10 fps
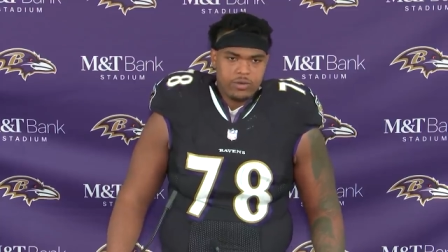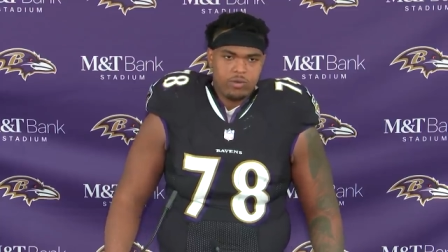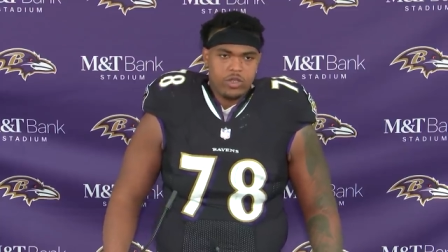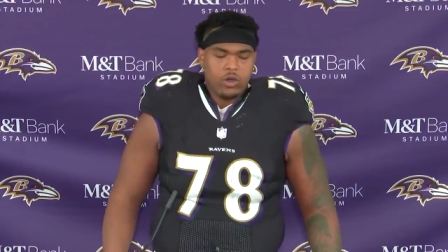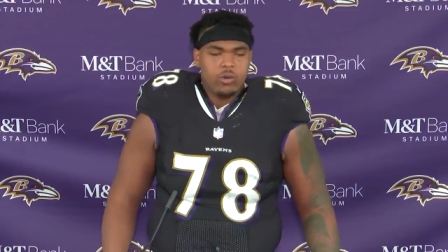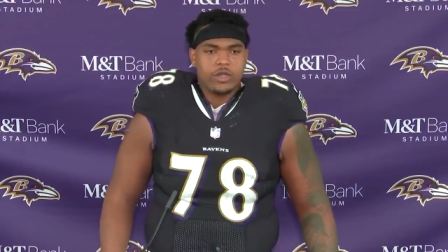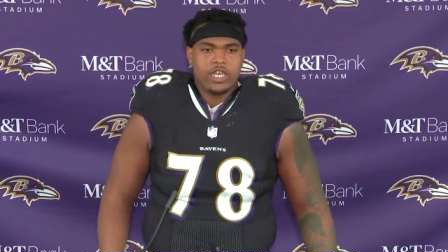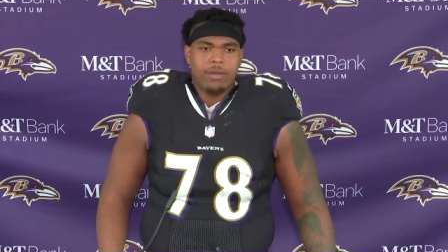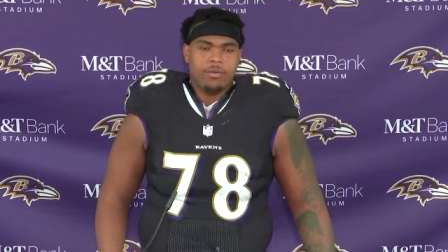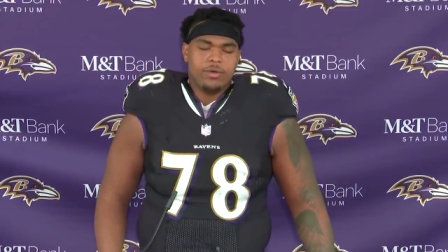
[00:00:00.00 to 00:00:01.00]
We know what we're
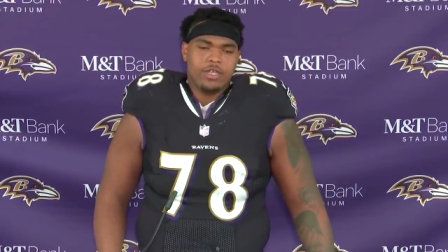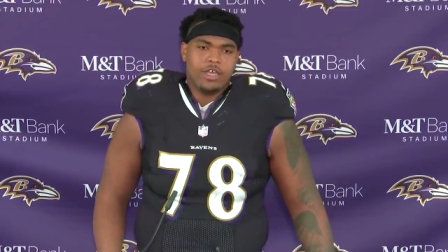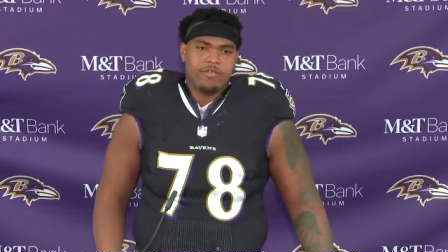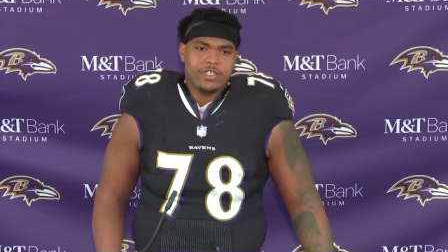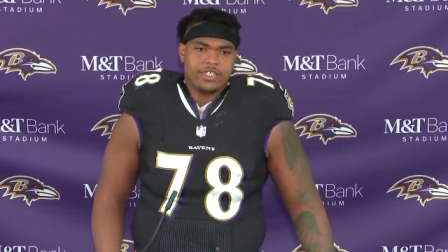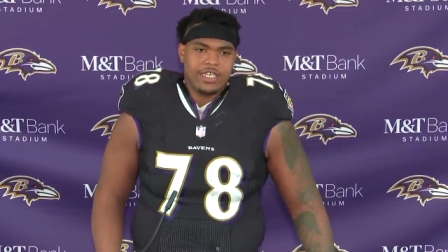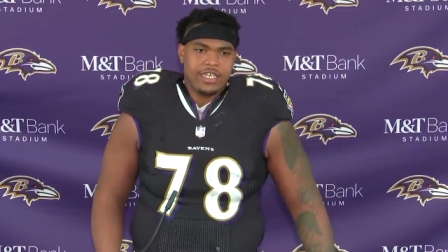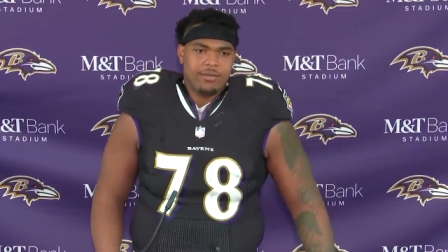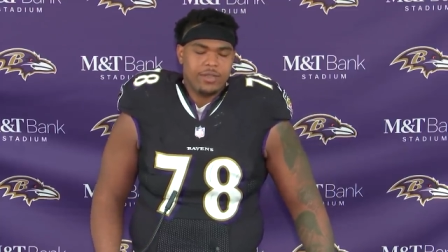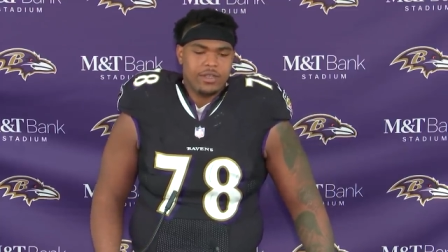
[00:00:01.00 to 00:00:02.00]
capable of as a
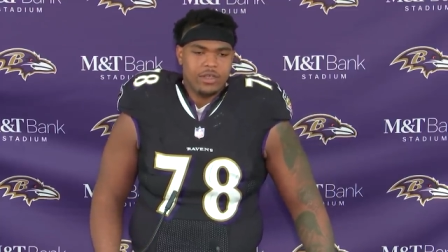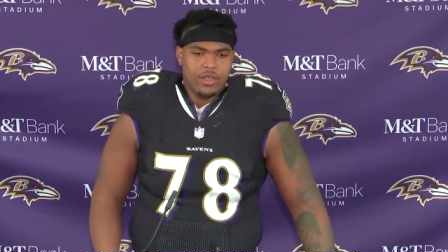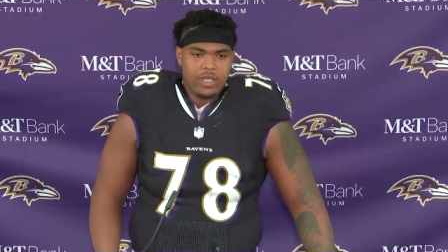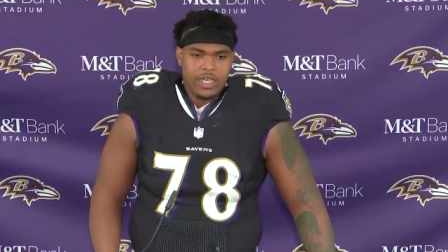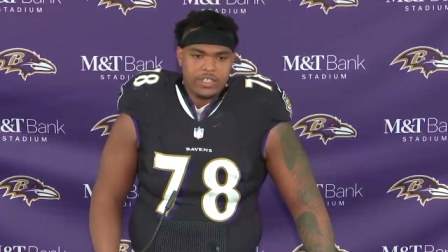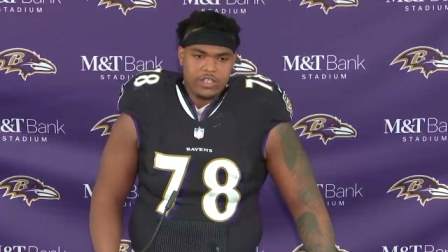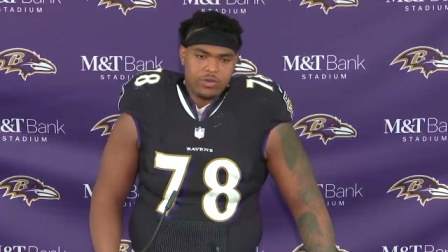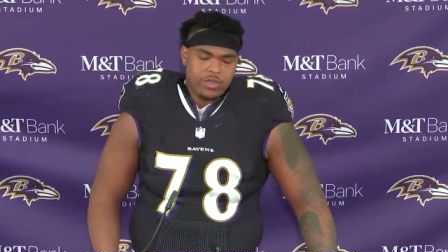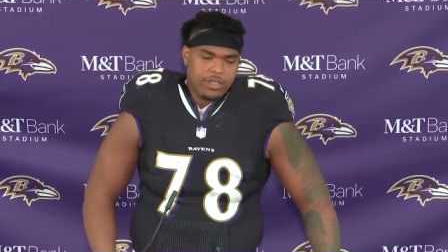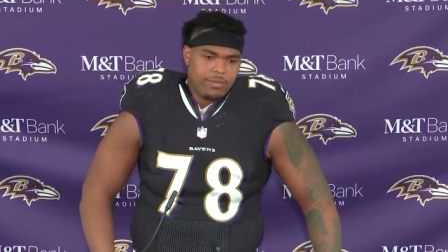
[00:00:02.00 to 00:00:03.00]
team and as a
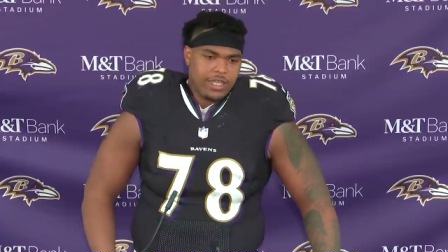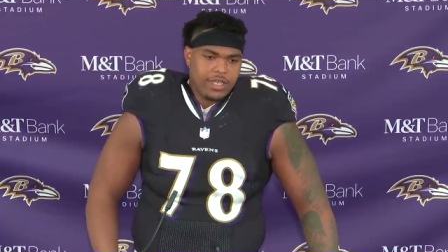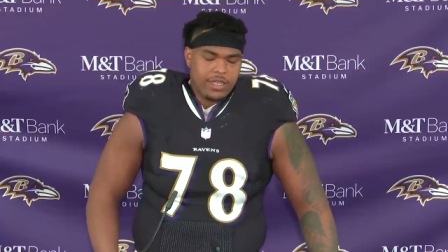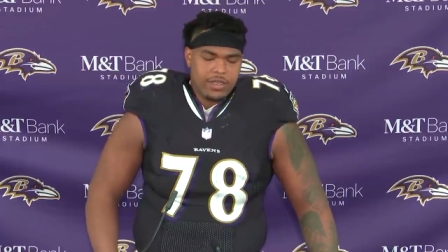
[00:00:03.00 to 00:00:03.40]
unit, man,